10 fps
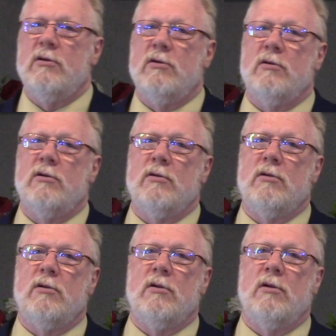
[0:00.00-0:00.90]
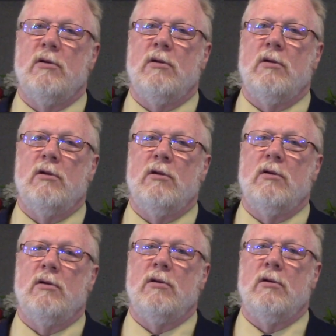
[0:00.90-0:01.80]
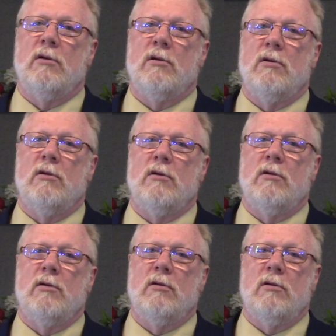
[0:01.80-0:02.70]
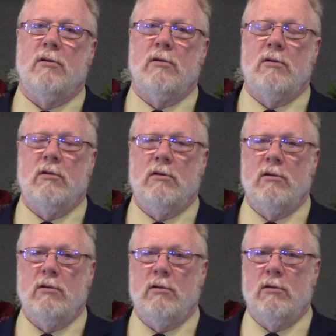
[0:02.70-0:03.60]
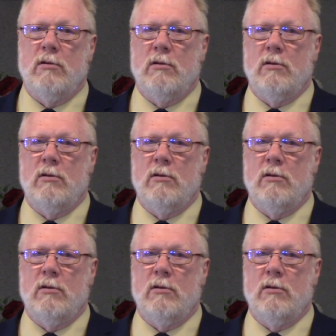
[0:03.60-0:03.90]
(silence)